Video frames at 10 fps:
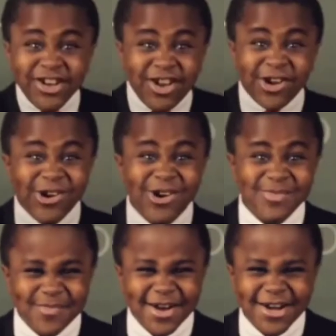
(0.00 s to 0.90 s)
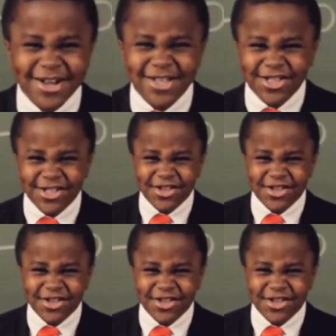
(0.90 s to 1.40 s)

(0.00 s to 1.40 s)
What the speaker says: It hurt, man!